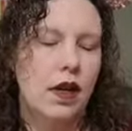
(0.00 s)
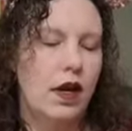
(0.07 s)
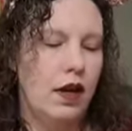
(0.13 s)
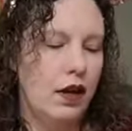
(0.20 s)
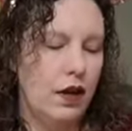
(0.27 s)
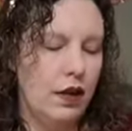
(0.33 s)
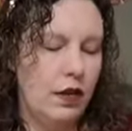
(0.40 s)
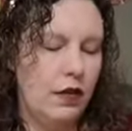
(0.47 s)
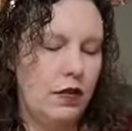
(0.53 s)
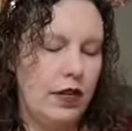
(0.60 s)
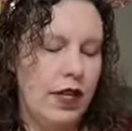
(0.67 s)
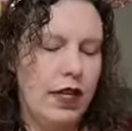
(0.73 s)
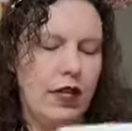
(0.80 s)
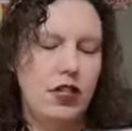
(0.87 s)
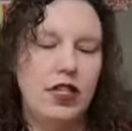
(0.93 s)
of
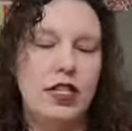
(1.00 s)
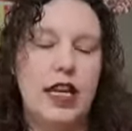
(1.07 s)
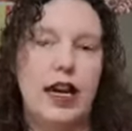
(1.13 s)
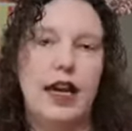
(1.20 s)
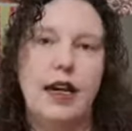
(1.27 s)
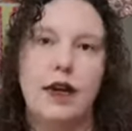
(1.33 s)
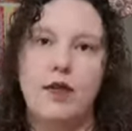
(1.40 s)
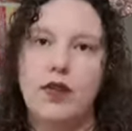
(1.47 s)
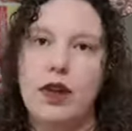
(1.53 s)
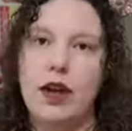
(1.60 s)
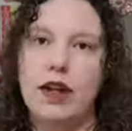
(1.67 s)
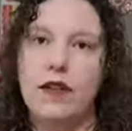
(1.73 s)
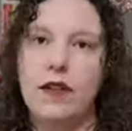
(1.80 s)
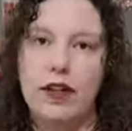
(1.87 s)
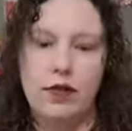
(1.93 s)
each day, I'm
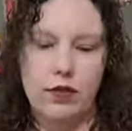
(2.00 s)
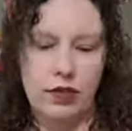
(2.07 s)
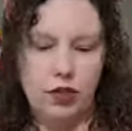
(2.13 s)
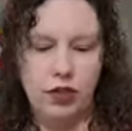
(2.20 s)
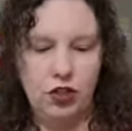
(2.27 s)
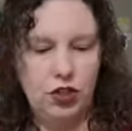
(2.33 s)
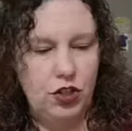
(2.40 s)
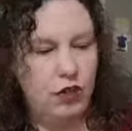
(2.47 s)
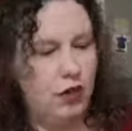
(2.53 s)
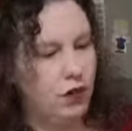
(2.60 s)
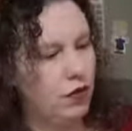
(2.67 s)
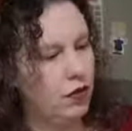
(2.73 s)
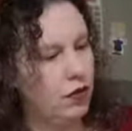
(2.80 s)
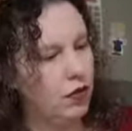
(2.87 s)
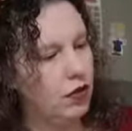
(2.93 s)
trying to find one to show
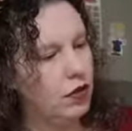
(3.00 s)
you.